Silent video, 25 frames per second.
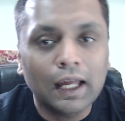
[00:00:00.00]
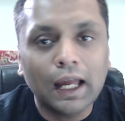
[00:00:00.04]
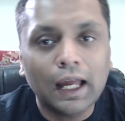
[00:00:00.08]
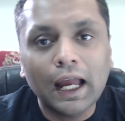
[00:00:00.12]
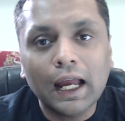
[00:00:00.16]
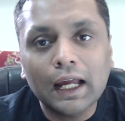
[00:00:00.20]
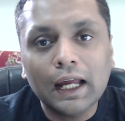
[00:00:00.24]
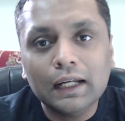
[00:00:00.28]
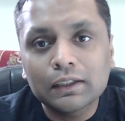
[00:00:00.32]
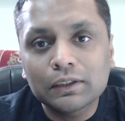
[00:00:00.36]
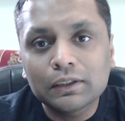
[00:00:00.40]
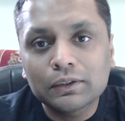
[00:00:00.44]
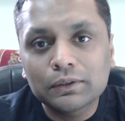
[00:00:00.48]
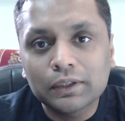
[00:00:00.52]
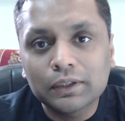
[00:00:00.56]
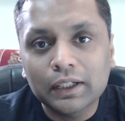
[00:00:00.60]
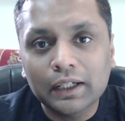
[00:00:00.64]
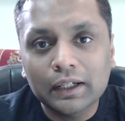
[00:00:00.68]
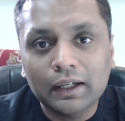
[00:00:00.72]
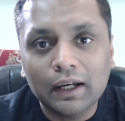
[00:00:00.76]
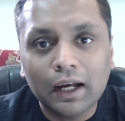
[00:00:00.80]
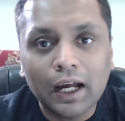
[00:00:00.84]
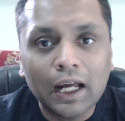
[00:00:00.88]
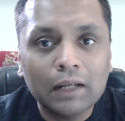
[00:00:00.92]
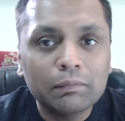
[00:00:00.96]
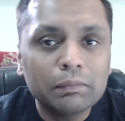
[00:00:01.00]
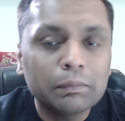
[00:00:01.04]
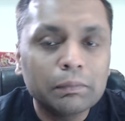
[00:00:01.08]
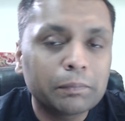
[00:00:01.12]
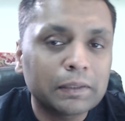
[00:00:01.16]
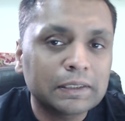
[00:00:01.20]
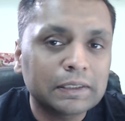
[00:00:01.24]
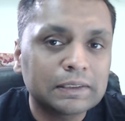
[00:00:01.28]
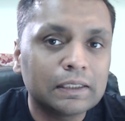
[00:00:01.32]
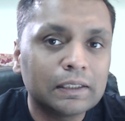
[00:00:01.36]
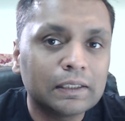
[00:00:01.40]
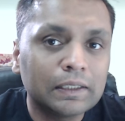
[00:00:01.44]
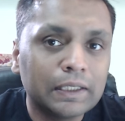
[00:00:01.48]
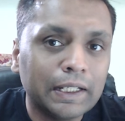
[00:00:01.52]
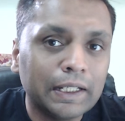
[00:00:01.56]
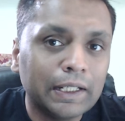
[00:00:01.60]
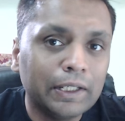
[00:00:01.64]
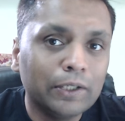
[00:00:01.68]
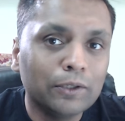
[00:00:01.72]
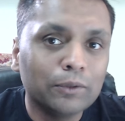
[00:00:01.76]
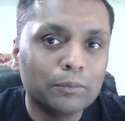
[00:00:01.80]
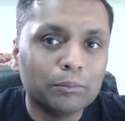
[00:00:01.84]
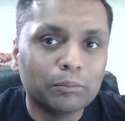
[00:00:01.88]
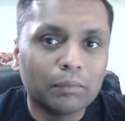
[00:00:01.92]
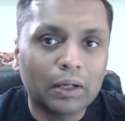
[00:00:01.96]
and today I'll be presenting
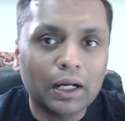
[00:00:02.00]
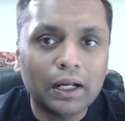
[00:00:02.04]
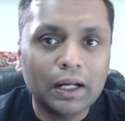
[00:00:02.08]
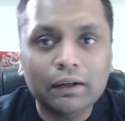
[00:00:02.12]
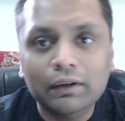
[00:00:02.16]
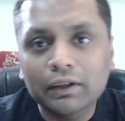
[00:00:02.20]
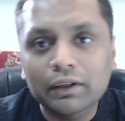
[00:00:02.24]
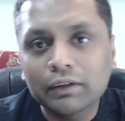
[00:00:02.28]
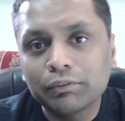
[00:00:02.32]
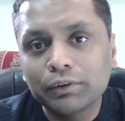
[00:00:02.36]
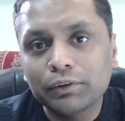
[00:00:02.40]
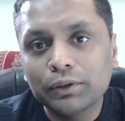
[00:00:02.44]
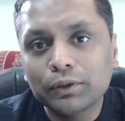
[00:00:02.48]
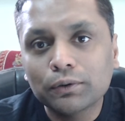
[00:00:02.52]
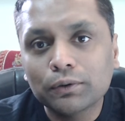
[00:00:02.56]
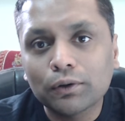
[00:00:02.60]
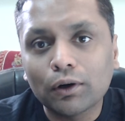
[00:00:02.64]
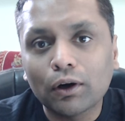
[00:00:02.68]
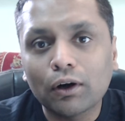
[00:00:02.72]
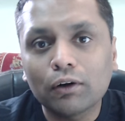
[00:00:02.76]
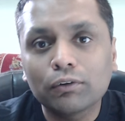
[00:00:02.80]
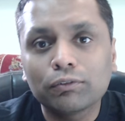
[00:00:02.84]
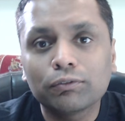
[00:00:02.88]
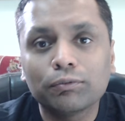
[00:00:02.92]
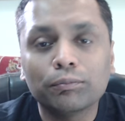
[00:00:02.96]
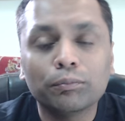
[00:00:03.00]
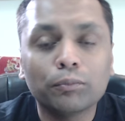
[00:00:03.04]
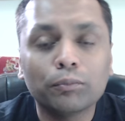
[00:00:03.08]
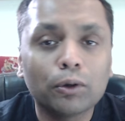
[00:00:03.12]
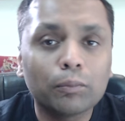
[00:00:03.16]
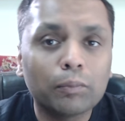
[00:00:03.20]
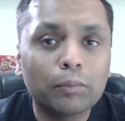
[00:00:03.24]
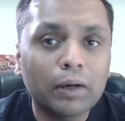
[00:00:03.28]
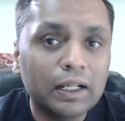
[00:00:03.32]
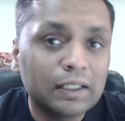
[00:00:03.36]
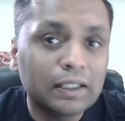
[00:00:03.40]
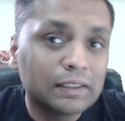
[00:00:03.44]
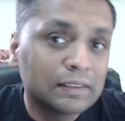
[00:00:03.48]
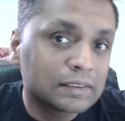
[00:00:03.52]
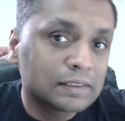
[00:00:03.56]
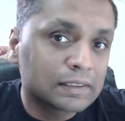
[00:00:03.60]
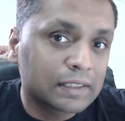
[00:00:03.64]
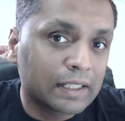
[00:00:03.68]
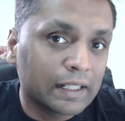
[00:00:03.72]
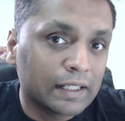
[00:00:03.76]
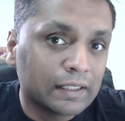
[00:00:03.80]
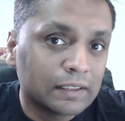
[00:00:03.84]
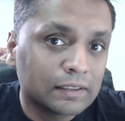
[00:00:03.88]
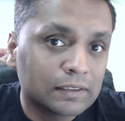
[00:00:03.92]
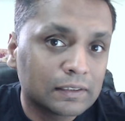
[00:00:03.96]
you my review of mobile
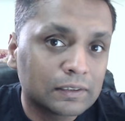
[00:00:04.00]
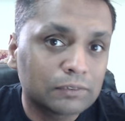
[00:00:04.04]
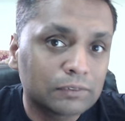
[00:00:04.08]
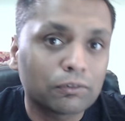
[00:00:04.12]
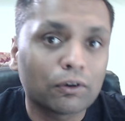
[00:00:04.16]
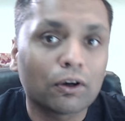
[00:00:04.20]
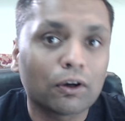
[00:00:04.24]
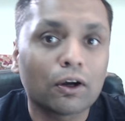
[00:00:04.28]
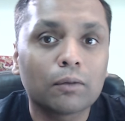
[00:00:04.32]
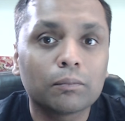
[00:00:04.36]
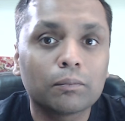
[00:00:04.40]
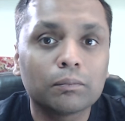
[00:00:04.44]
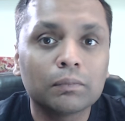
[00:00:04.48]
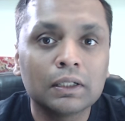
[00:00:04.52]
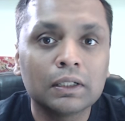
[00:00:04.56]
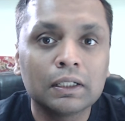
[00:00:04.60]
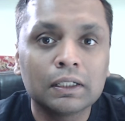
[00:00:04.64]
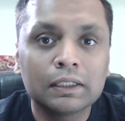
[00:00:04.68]
skins from